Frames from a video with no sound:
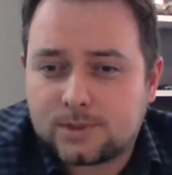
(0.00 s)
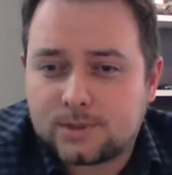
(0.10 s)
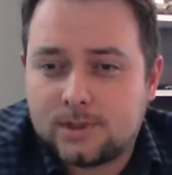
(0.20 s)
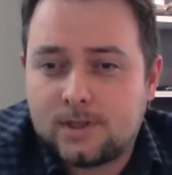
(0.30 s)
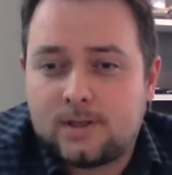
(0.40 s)

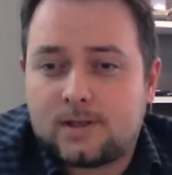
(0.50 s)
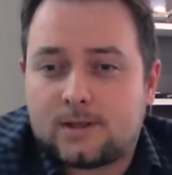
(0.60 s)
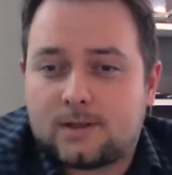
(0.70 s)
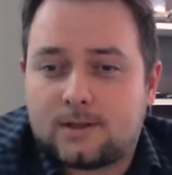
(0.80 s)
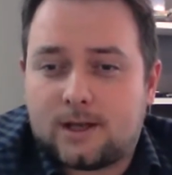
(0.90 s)
And
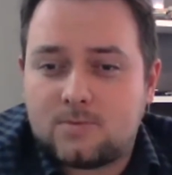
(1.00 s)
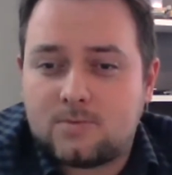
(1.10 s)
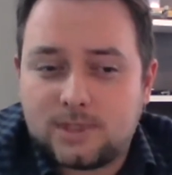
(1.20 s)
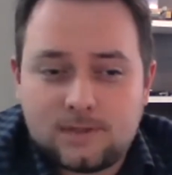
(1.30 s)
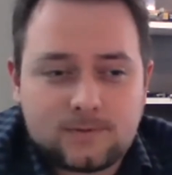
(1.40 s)
I
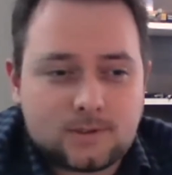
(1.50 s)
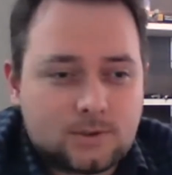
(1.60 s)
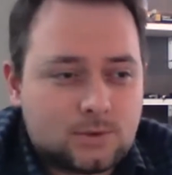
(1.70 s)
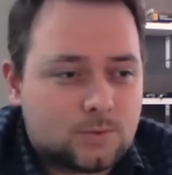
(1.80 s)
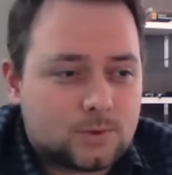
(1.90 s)
believe that
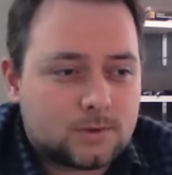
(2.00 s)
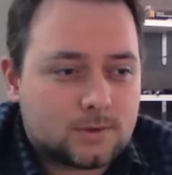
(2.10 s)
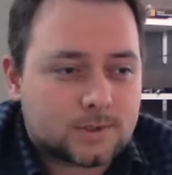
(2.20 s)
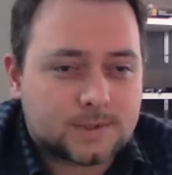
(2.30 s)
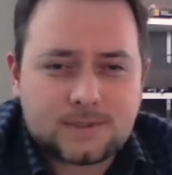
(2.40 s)
you will
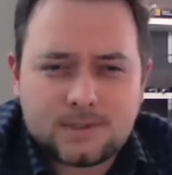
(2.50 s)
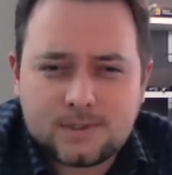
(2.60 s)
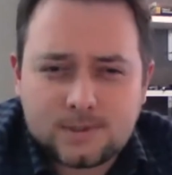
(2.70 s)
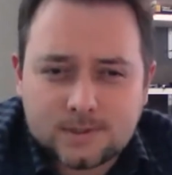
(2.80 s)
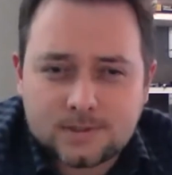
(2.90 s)

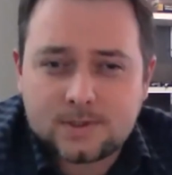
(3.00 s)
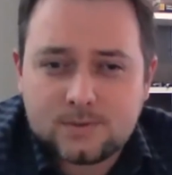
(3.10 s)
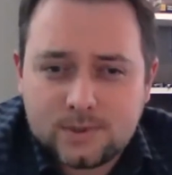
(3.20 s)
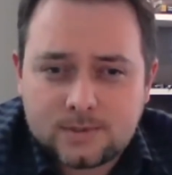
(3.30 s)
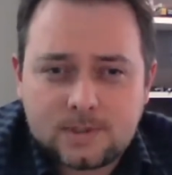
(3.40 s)
consider this
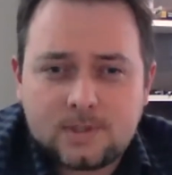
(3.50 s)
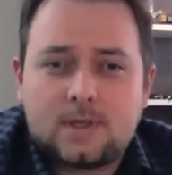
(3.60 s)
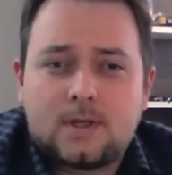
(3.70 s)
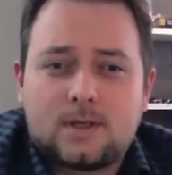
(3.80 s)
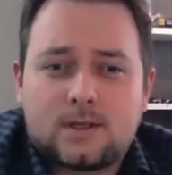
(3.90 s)
seriously
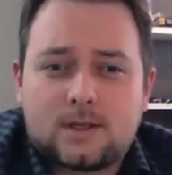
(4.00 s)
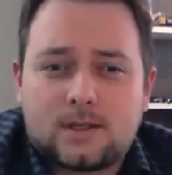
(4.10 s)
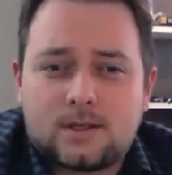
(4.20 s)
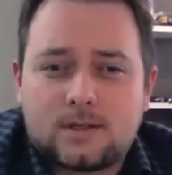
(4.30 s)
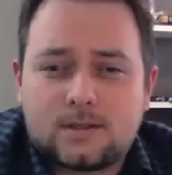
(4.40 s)

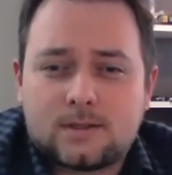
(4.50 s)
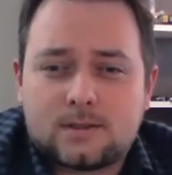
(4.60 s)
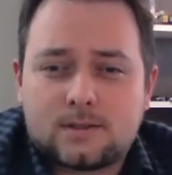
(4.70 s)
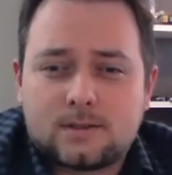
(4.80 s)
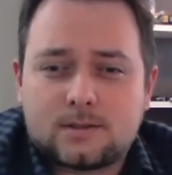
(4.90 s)
and
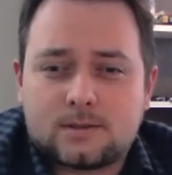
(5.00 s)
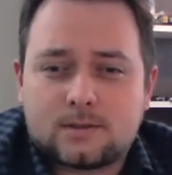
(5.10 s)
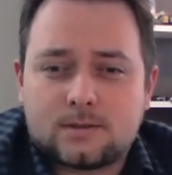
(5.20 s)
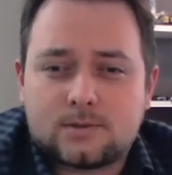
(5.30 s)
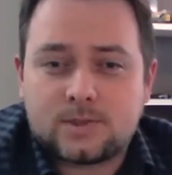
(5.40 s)

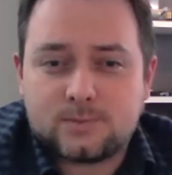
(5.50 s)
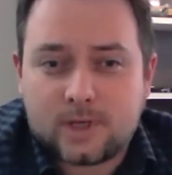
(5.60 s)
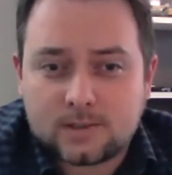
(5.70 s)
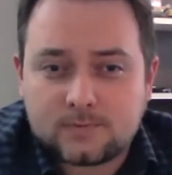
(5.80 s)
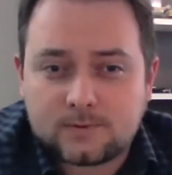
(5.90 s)

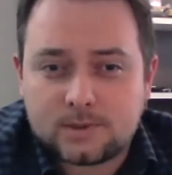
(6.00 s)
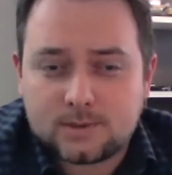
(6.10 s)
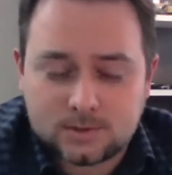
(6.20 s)
respectfully.